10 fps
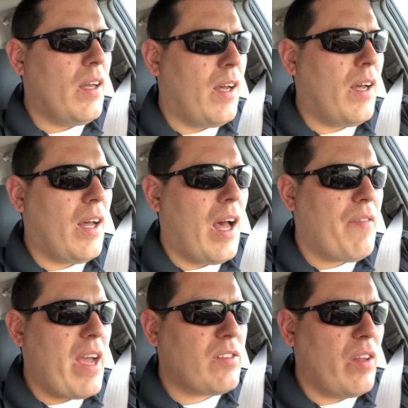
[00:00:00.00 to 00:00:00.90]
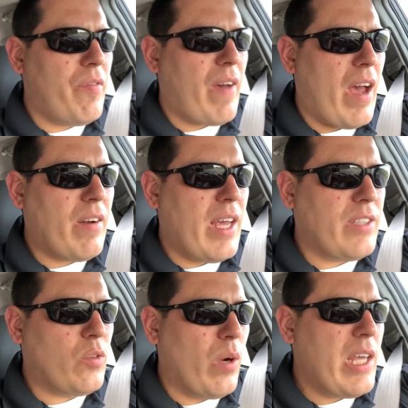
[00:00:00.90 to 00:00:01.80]
I've actually found a
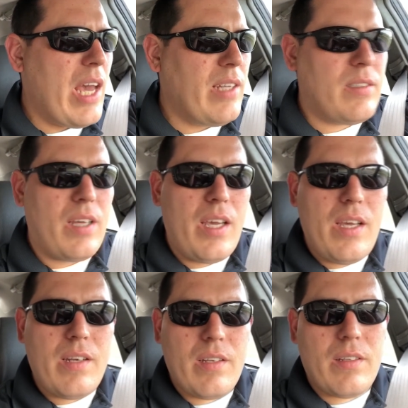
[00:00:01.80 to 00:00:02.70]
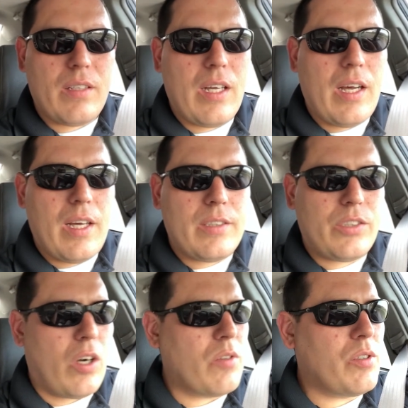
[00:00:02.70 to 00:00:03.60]
2018
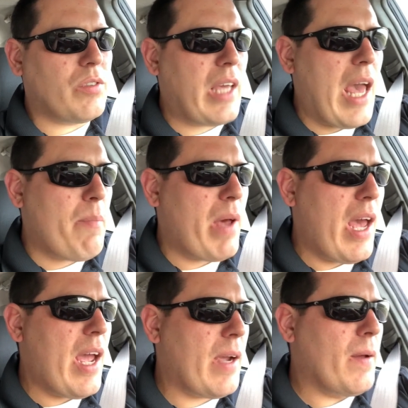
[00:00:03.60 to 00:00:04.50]
Charger Scat Pack,